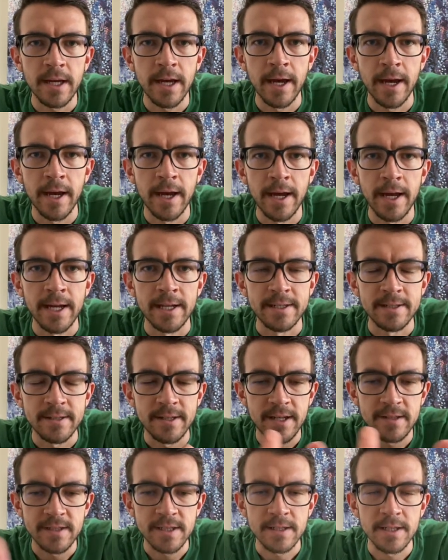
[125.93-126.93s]
and
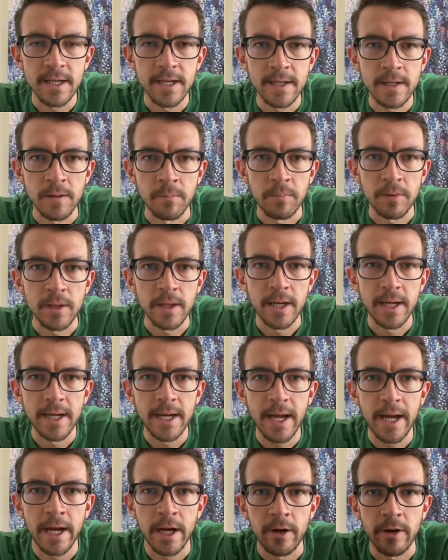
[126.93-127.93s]
designate a
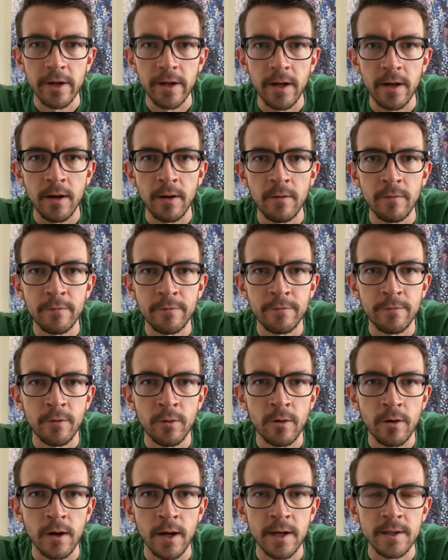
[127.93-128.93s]
play area
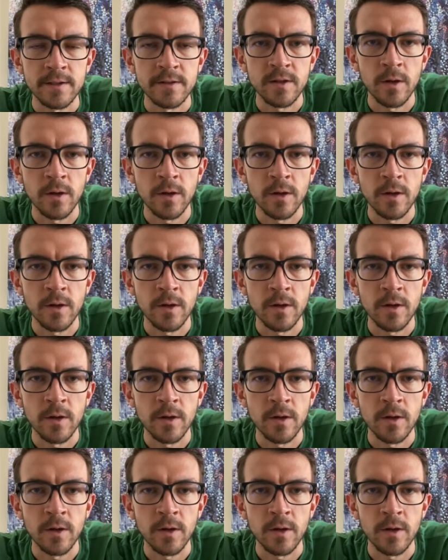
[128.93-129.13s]
for us.